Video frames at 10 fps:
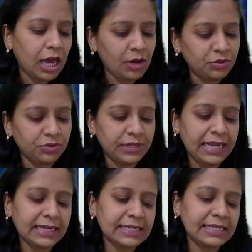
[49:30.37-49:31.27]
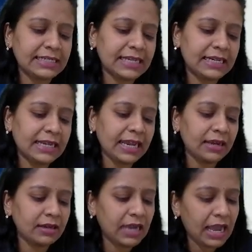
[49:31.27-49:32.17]
Avnu, naked seeds ante
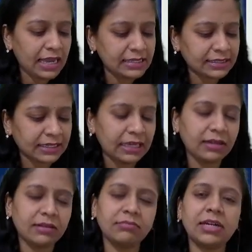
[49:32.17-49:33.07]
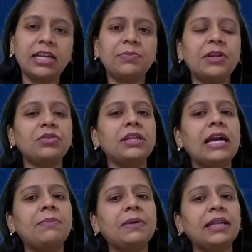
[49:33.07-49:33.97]
eyes ki kanapadutundi
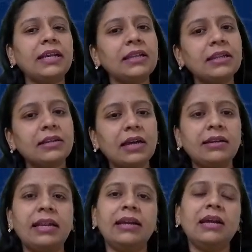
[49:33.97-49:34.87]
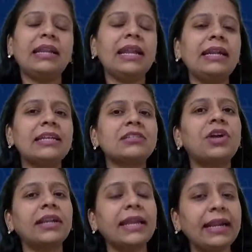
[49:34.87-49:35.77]
kaapati, ante it is
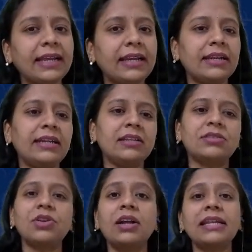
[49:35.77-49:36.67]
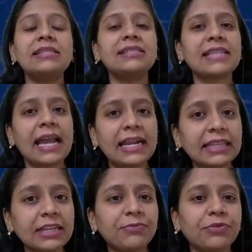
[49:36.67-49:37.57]
not hidden, it is not
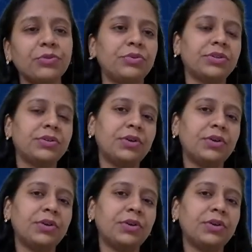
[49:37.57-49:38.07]
inside the fruit.